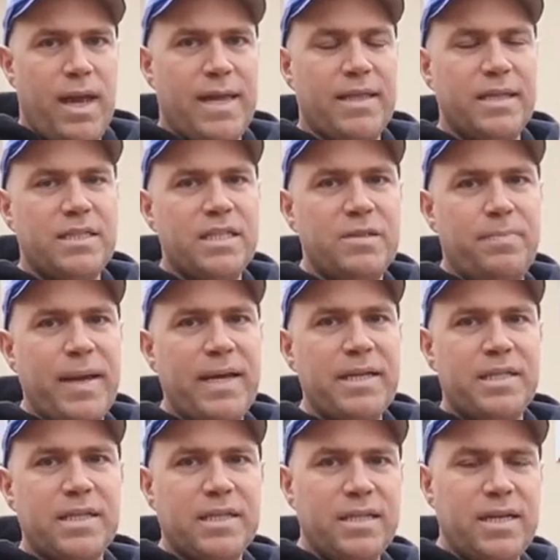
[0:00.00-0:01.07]
And this is
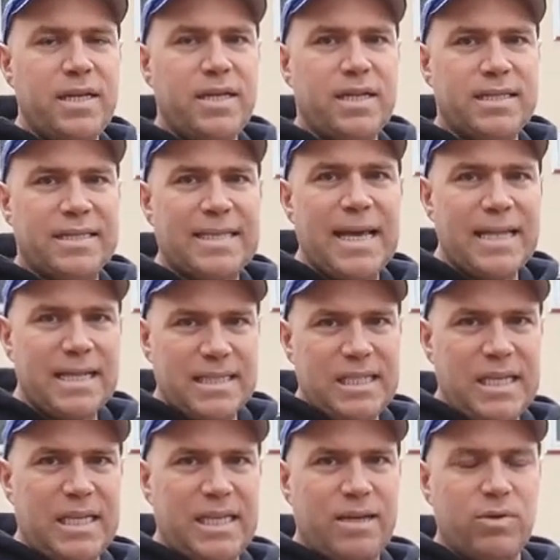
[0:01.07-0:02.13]
basically the
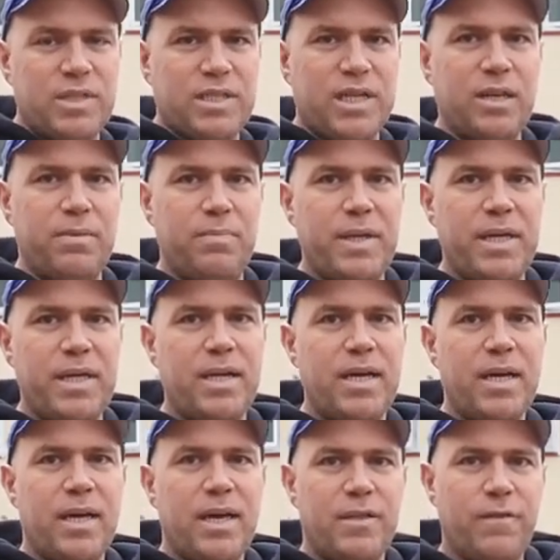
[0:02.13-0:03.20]
skeleton of what's gonna be
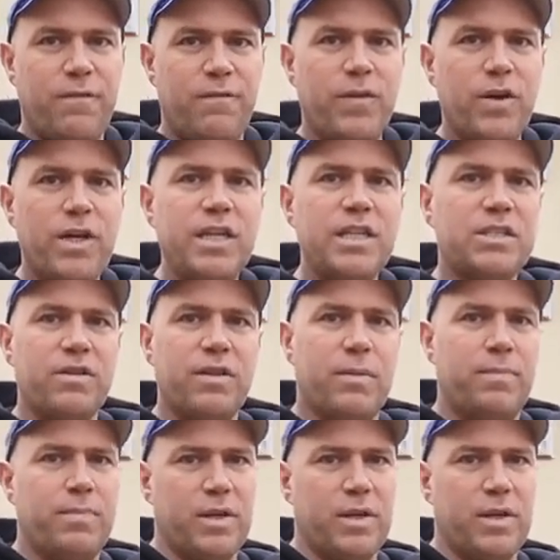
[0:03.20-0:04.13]
the footings for the